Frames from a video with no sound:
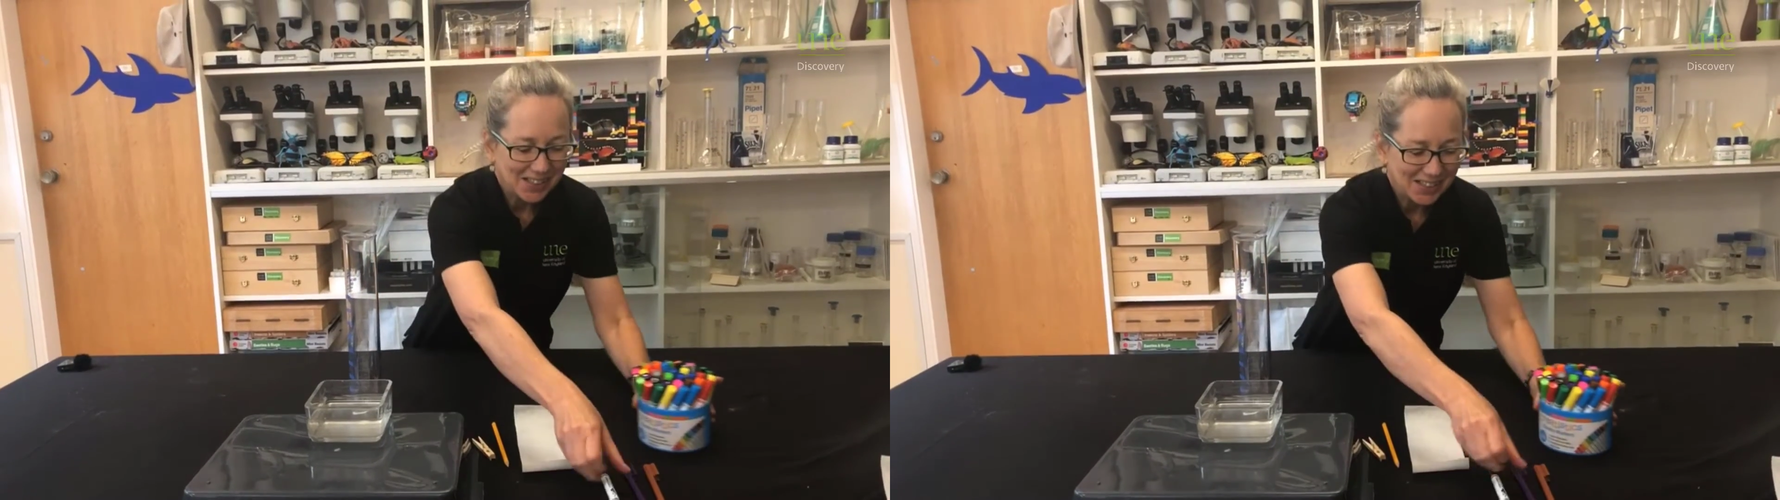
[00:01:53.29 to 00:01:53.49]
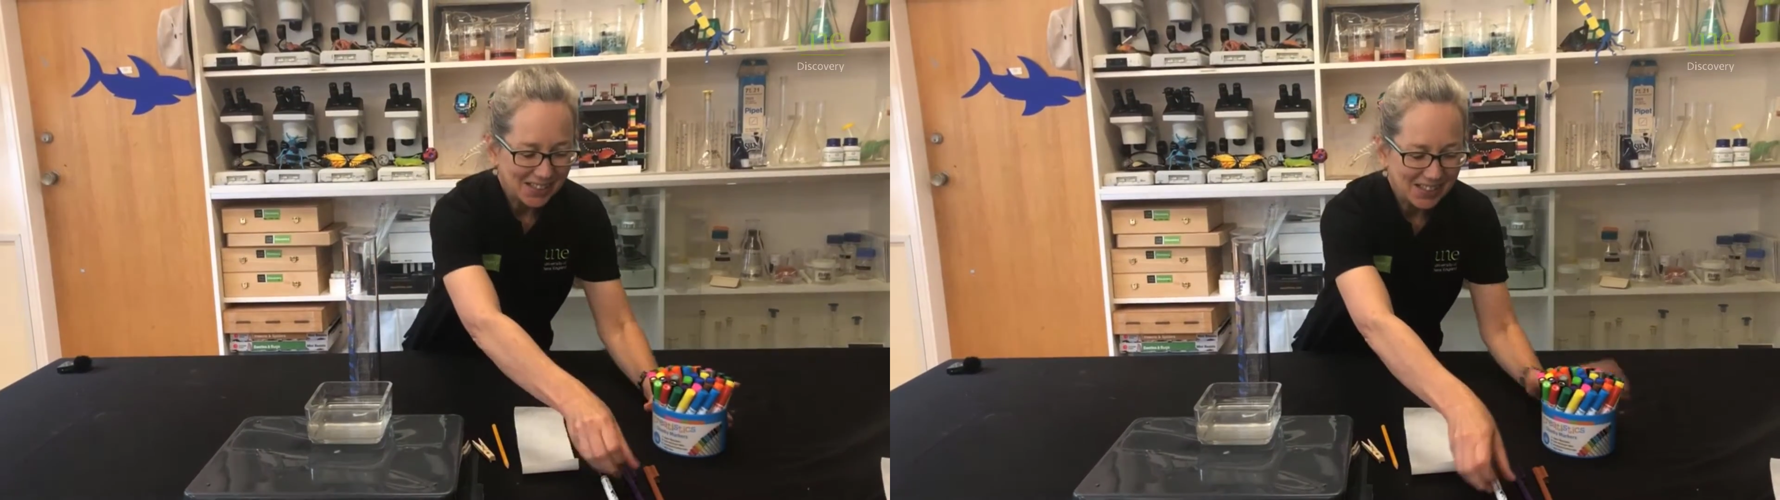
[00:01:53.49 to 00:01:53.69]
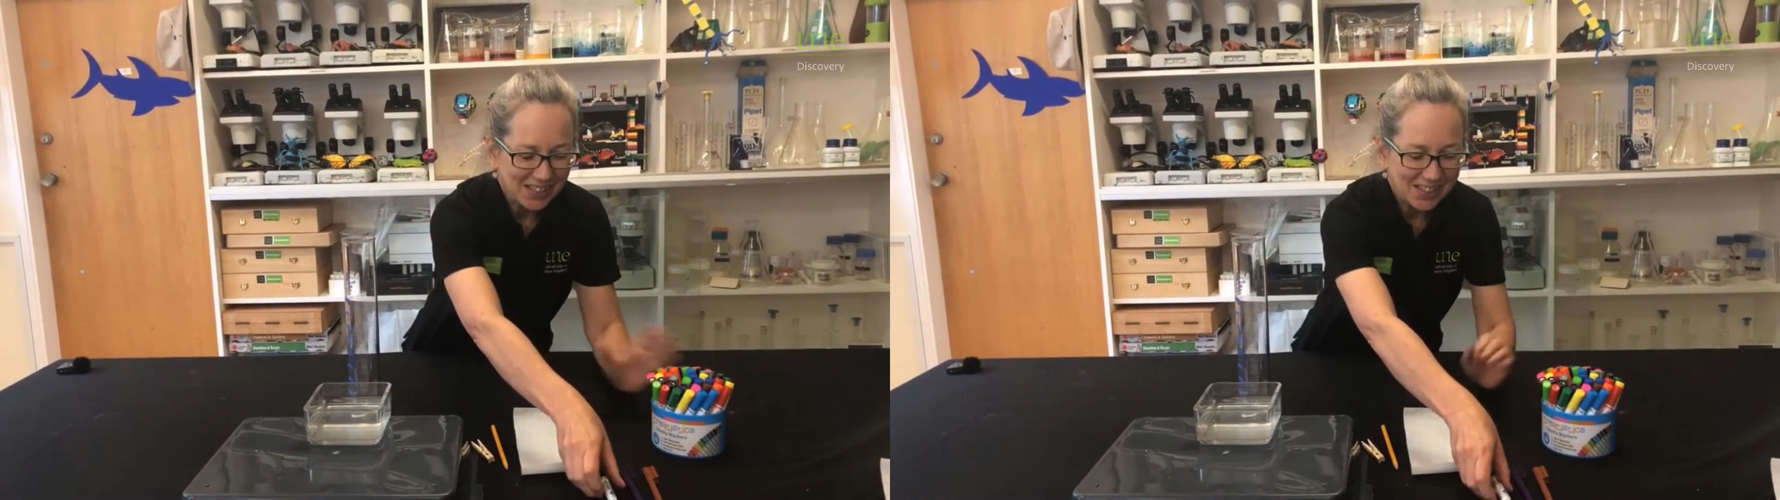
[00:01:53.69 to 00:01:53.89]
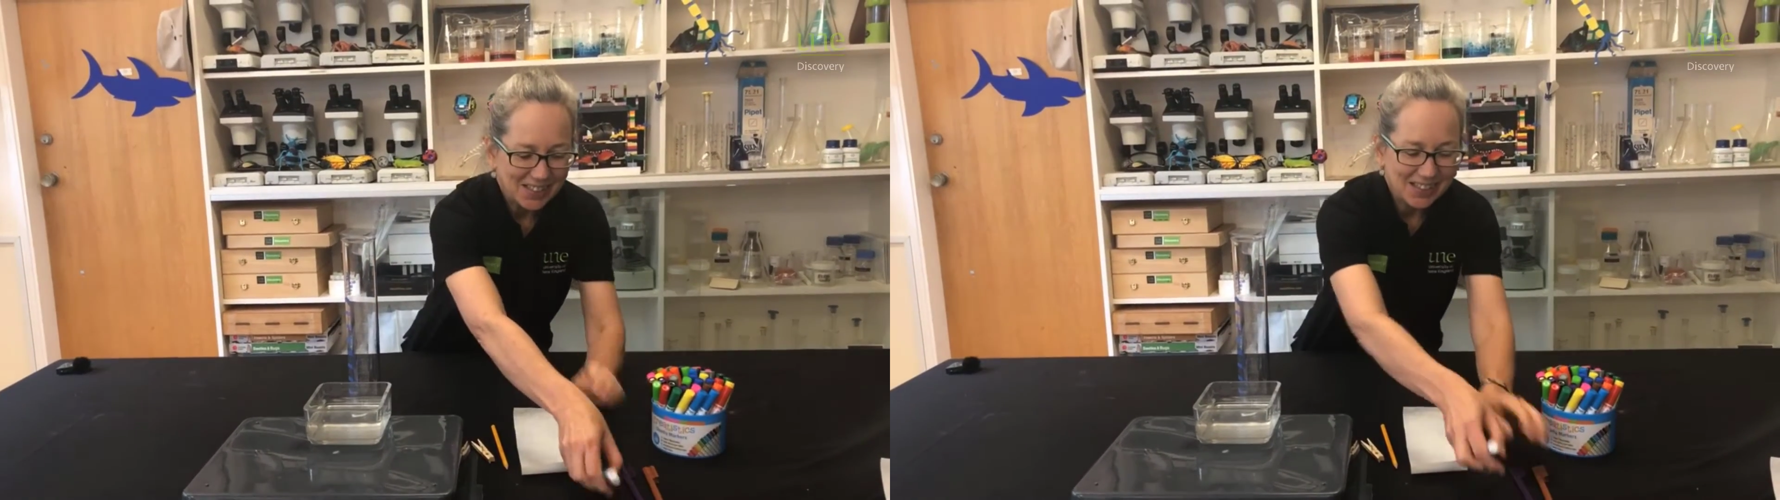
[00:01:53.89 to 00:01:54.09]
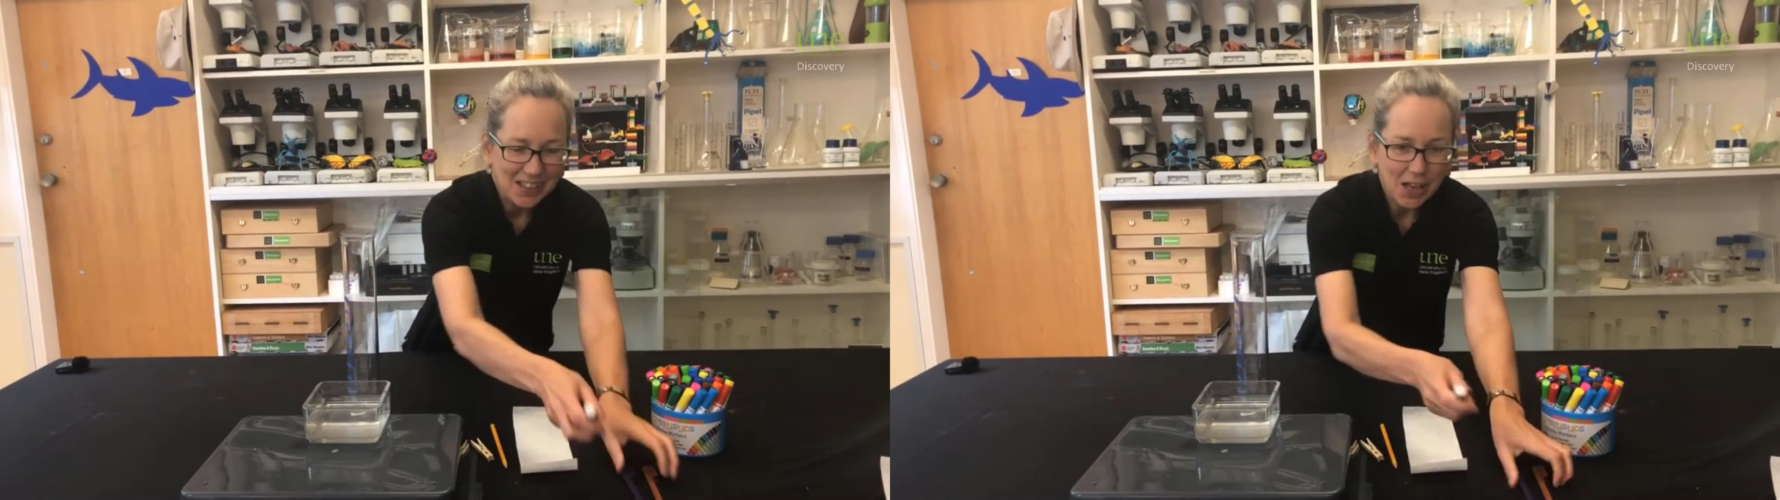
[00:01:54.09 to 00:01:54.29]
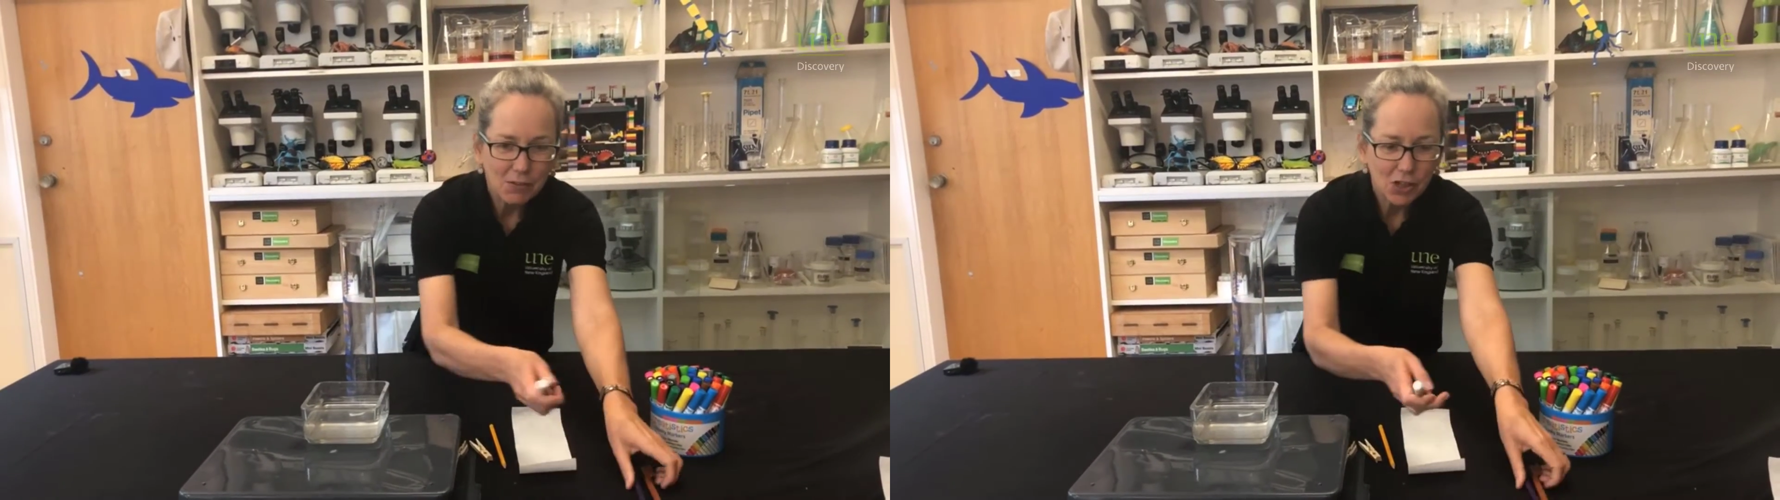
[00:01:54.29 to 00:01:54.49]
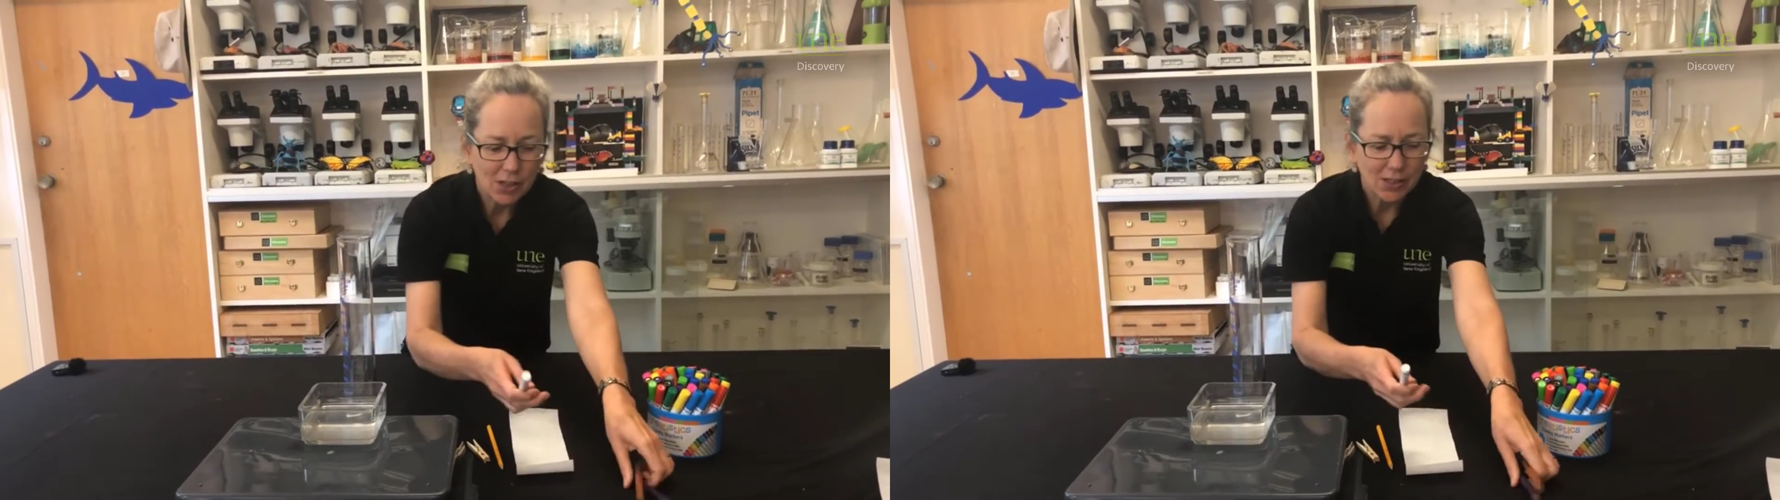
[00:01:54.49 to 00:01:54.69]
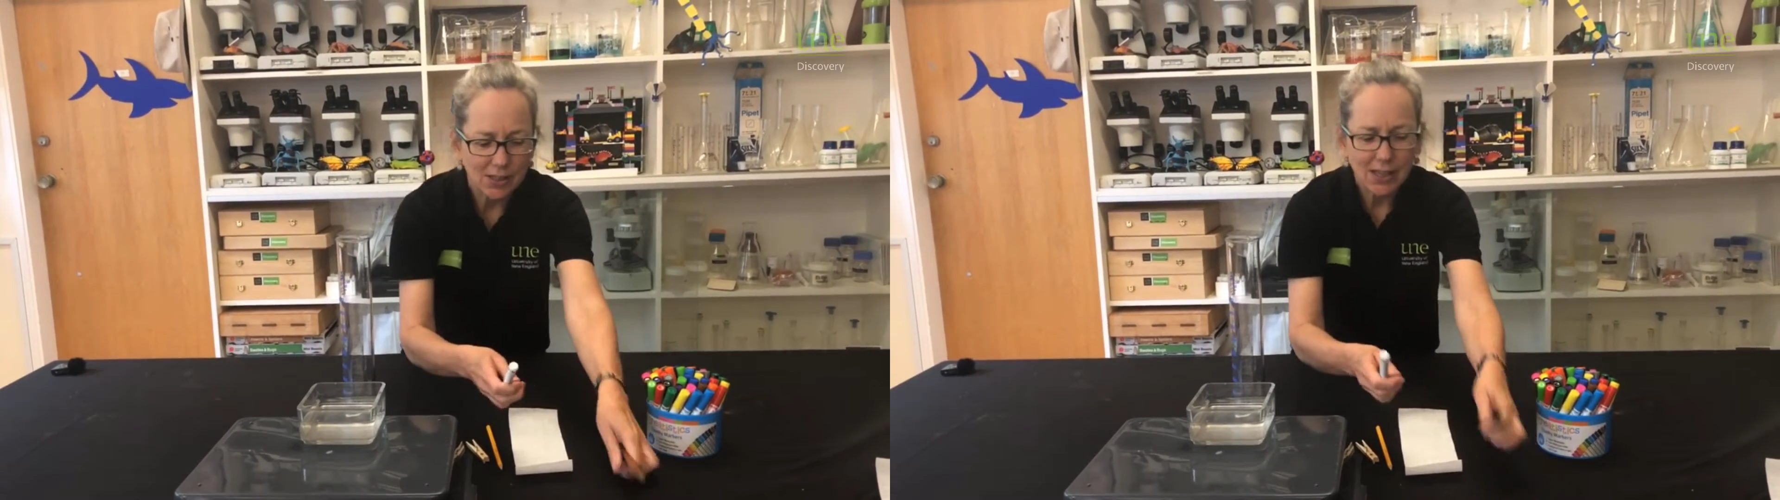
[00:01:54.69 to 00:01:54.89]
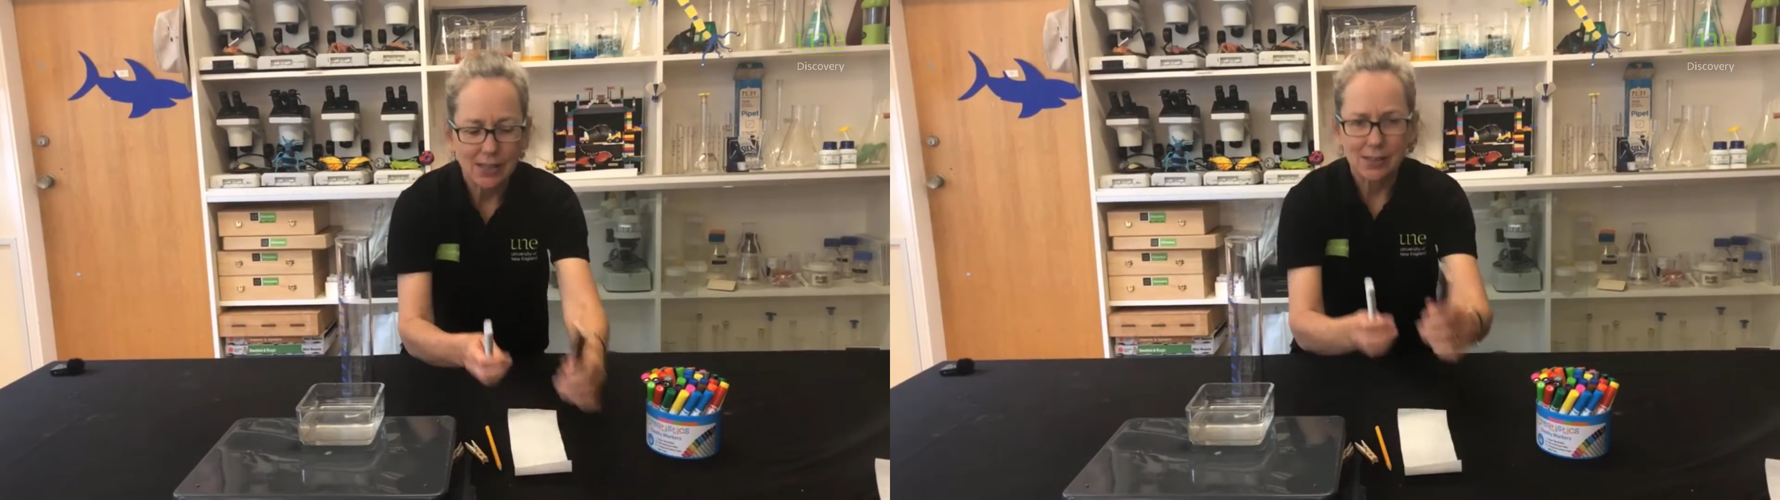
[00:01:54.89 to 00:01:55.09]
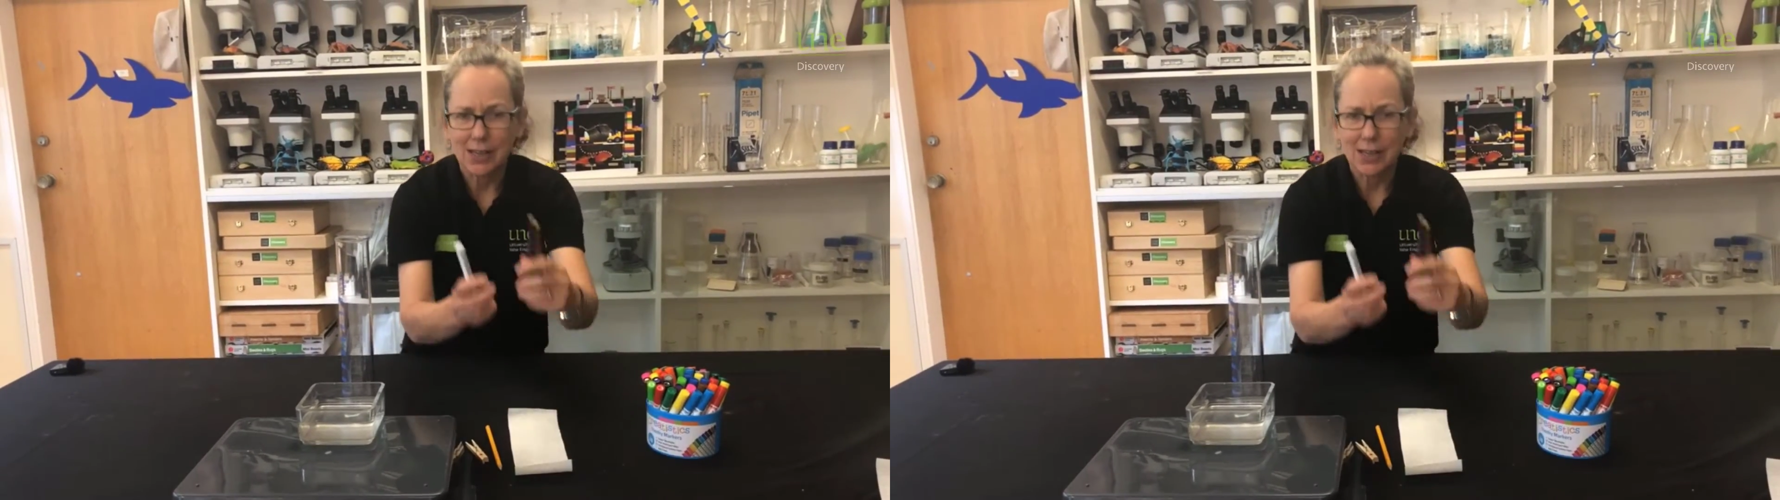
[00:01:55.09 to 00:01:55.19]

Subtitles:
I've chosen these.